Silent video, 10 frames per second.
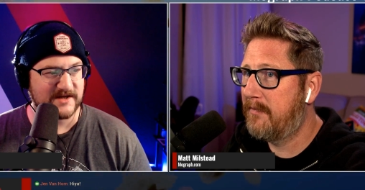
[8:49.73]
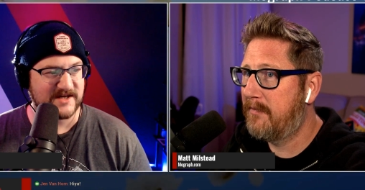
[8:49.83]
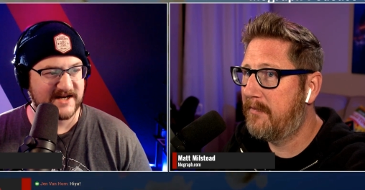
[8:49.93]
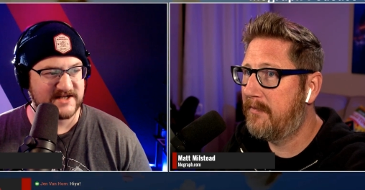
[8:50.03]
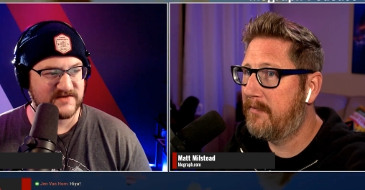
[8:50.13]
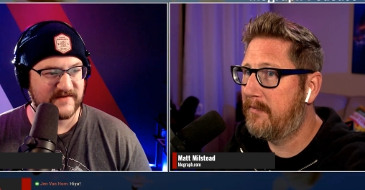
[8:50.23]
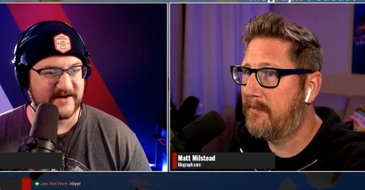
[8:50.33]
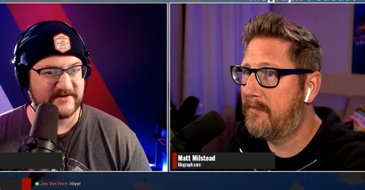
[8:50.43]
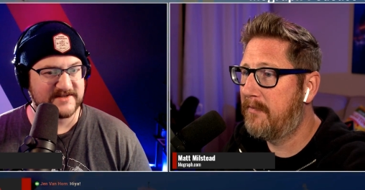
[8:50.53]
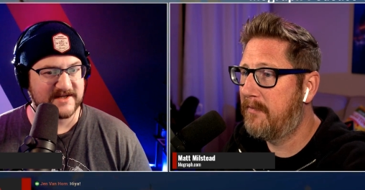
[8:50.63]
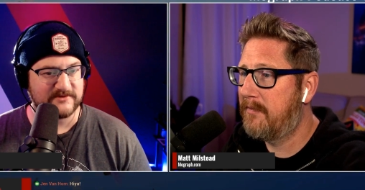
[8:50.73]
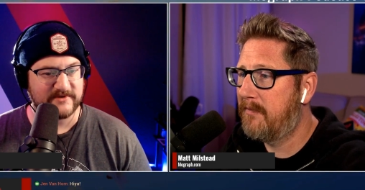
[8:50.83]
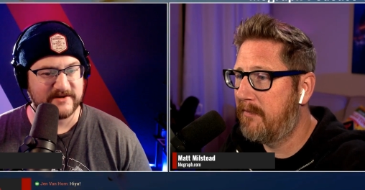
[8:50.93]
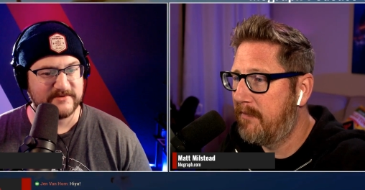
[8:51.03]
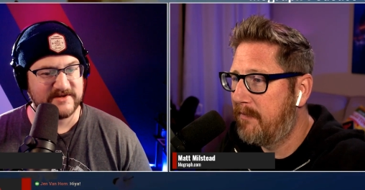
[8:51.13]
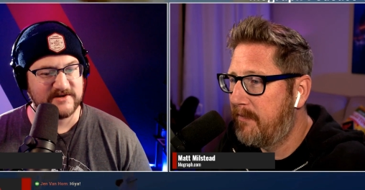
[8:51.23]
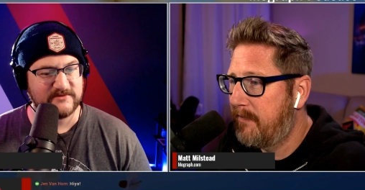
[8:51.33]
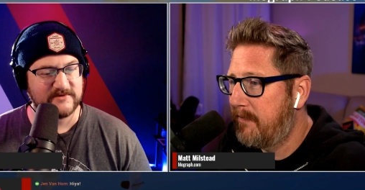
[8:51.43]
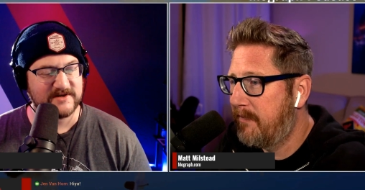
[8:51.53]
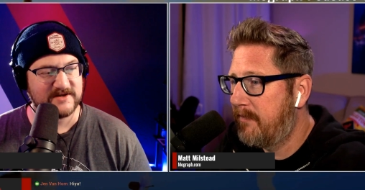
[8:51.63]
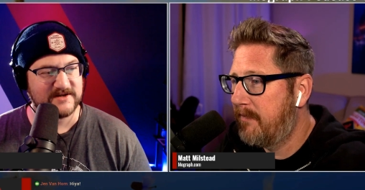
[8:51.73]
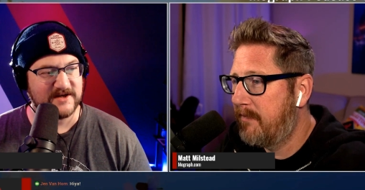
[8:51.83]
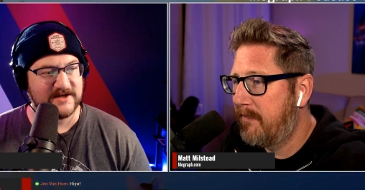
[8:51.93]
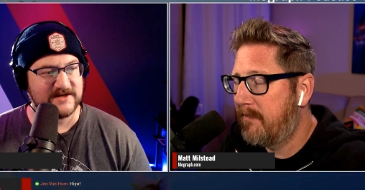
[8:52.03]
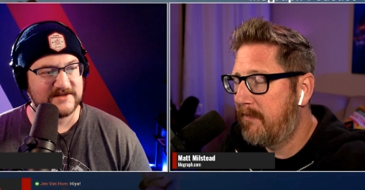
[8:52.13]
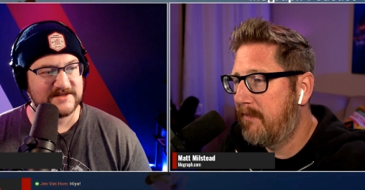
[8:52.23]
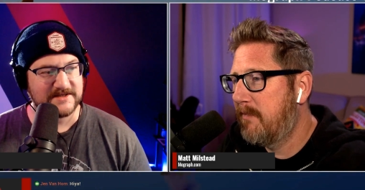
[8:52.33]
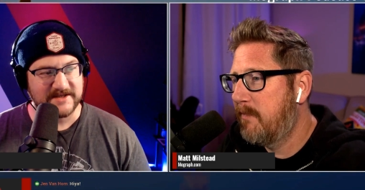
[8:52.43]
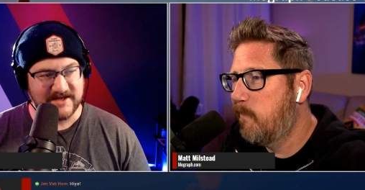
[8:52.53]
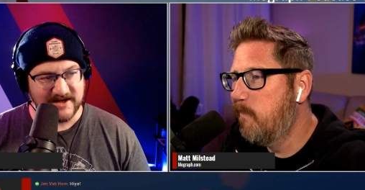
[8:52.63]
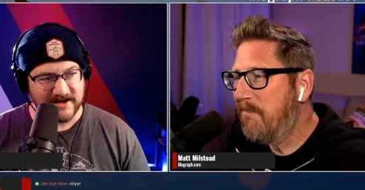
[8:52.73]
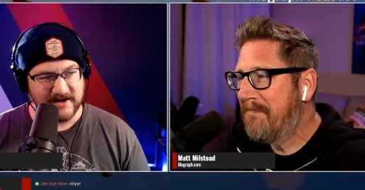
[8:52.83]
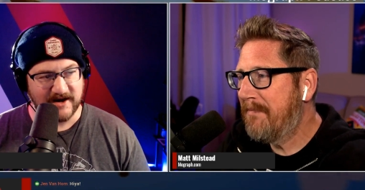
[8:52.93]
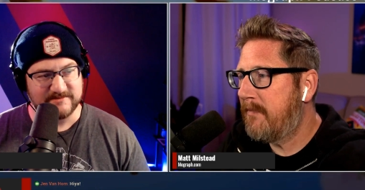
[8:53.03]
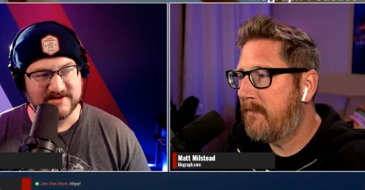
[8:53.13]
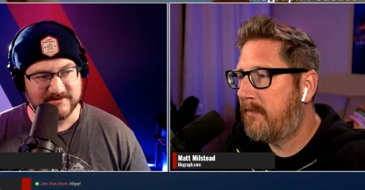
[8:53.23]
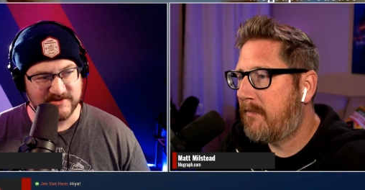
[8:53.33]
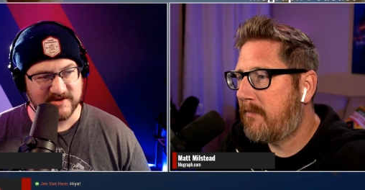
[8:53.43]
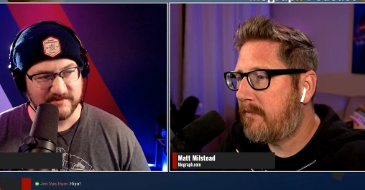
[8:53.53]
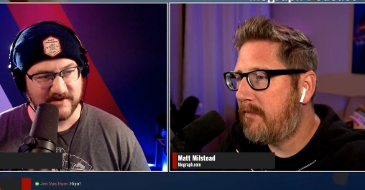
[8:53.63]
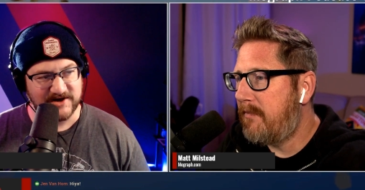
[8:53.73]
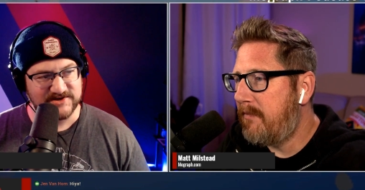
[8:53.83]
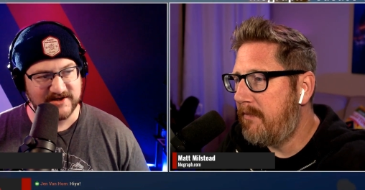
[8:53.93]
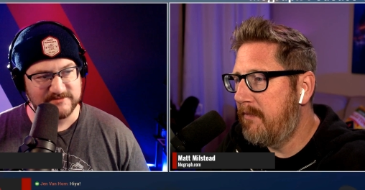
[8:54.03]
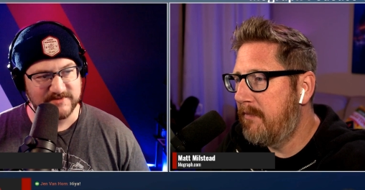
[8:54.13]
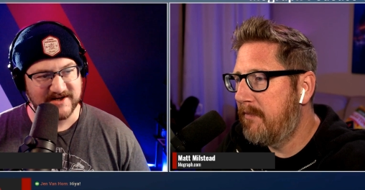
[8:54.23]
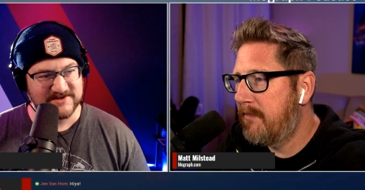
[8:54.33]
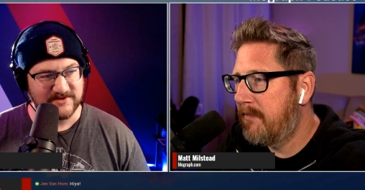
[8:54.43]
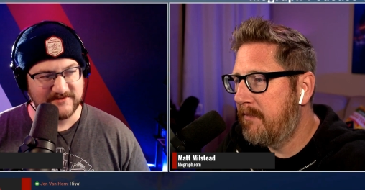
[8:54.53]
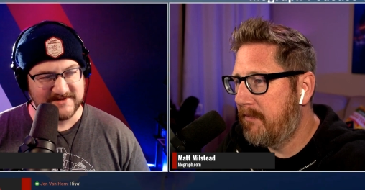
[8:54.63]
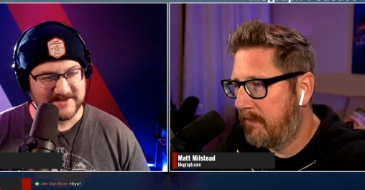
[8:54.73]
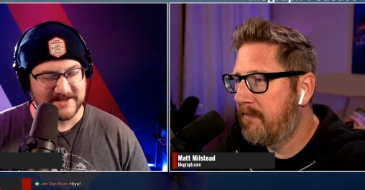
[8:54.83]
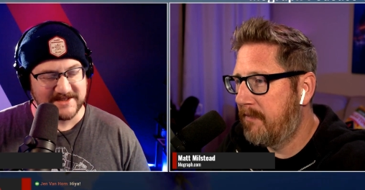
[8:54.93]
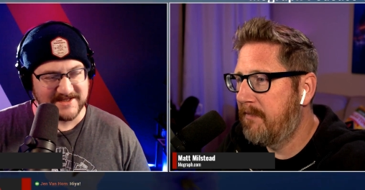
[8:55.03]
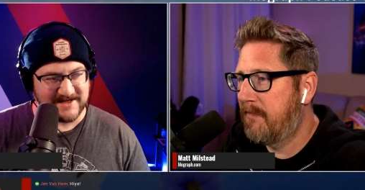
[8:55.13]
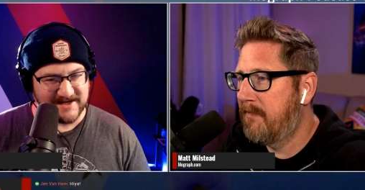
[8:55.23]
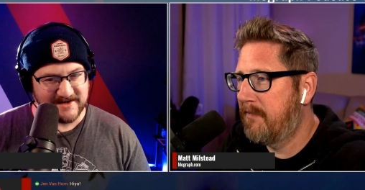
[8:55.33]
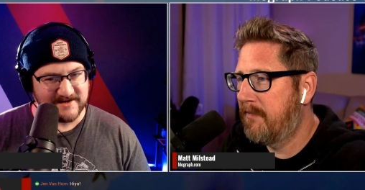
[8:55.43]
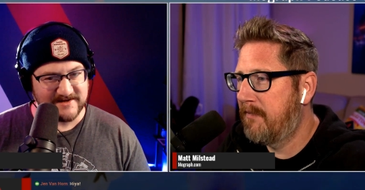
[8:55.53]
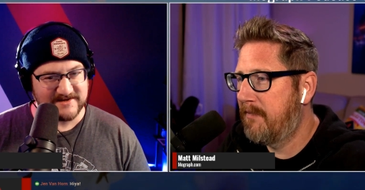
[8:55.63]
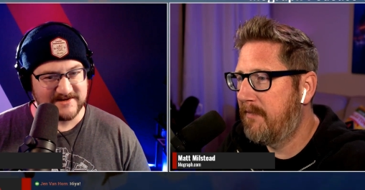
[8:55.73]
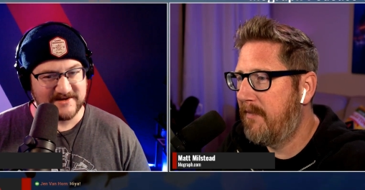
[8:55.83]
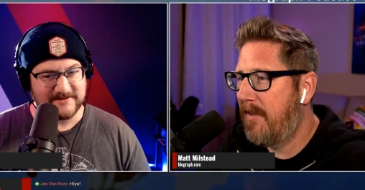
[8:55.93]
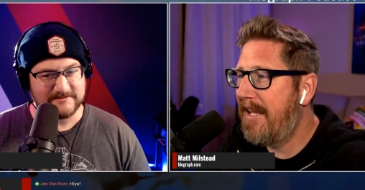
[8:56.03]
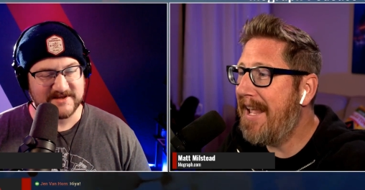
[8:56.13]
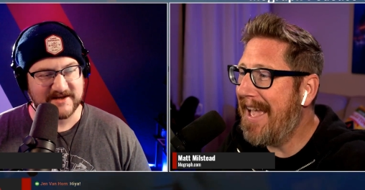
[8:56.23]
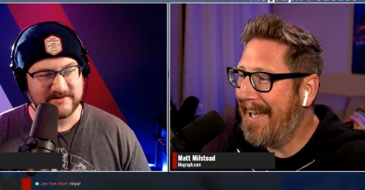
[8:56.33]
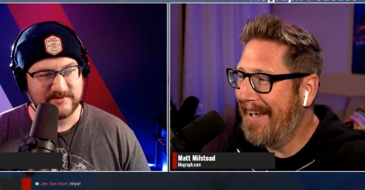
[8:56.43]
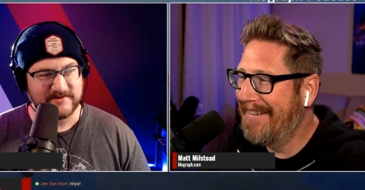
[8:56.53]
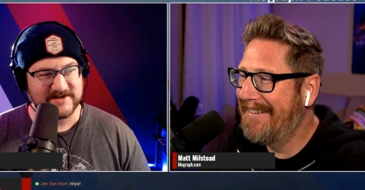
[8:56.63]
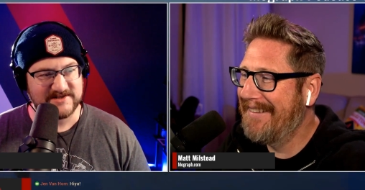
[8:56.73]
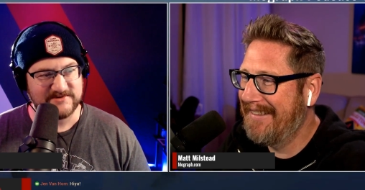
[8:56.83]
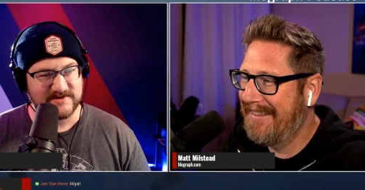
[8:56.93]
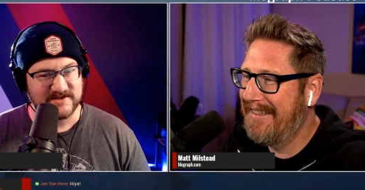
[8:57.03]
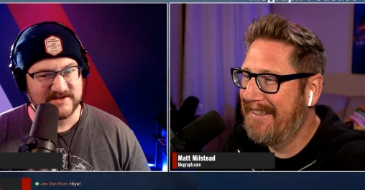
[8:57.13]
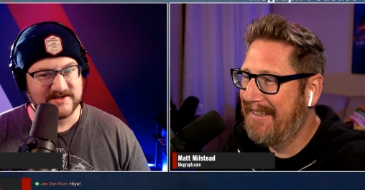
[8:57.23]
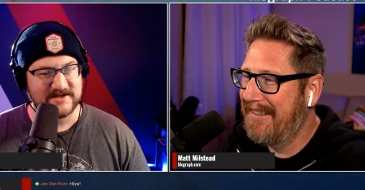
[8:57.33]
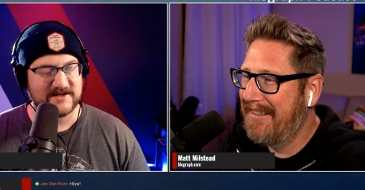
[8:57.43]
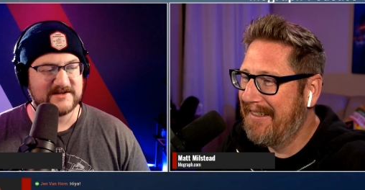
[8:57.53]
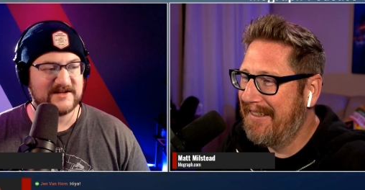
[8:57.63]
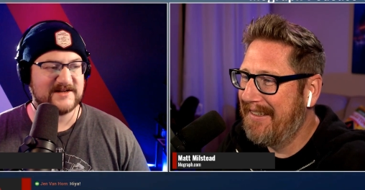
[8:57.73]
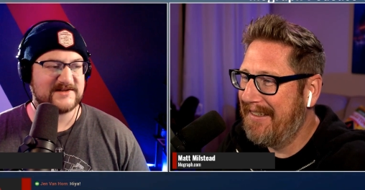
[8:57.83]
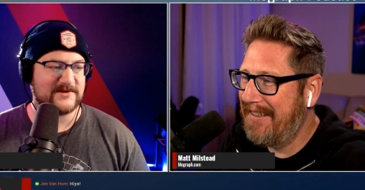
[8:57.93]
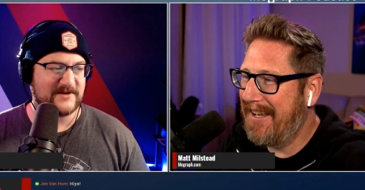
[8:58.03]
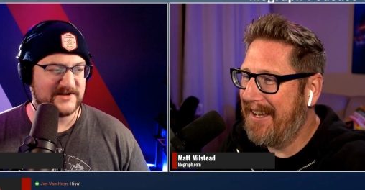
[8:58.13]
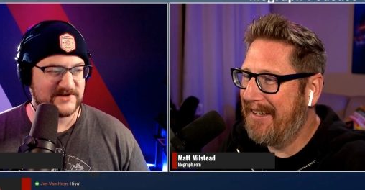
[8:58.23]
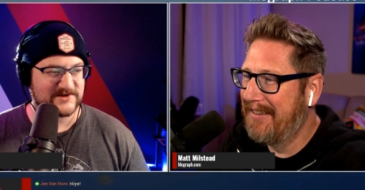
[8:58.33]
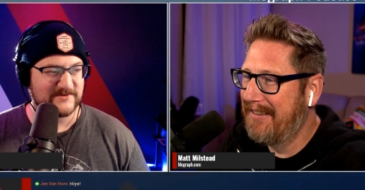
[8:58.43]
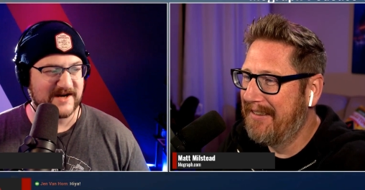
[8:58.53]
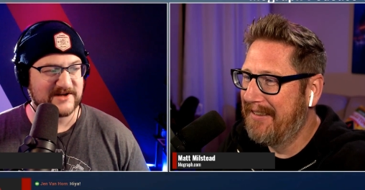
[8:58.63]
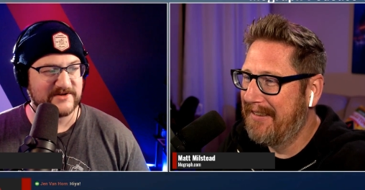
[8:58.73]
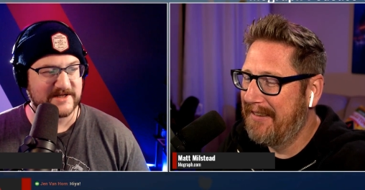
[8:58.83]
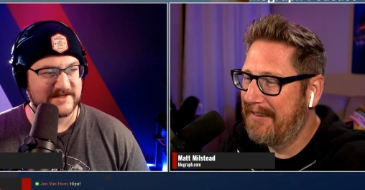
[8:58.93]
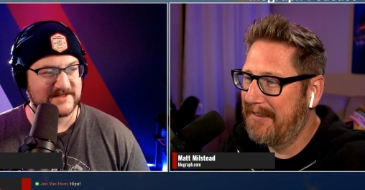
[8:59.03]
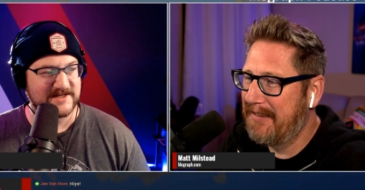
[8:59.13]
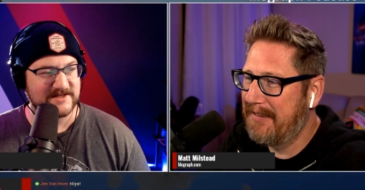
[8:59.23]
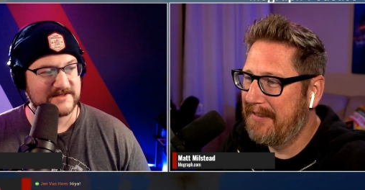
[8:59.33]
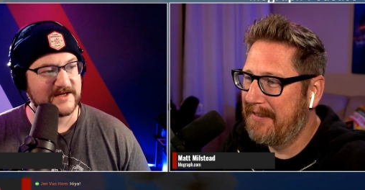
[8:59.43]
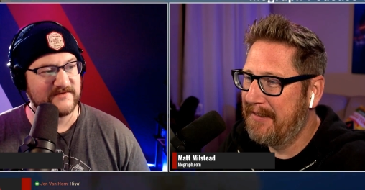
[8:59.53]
Speaker 1: cache file. It's like, well, I really don't want to delete it. I'm done with the project, but I don't want to delete it. But yeah. like, what do I do with it? And so yeah. I just right click and say save